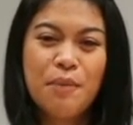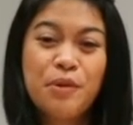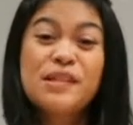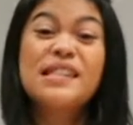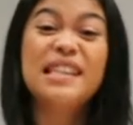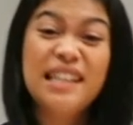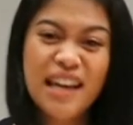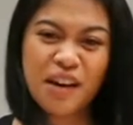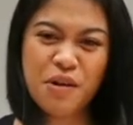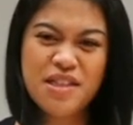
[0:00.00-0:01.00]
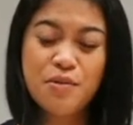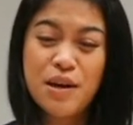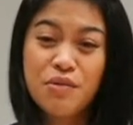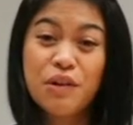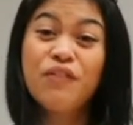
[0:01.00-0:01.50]
proceeding with
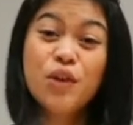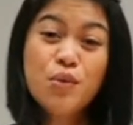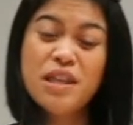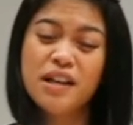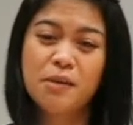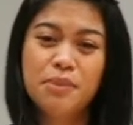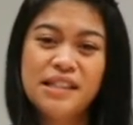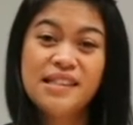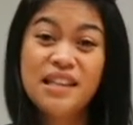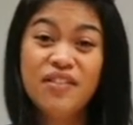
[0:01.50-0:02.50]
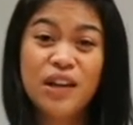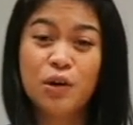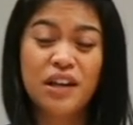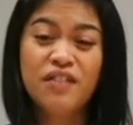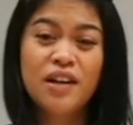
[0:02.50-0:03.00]
reviewing the complete CV
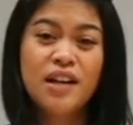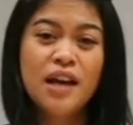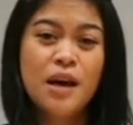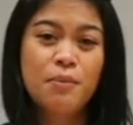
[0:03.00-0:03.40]
or even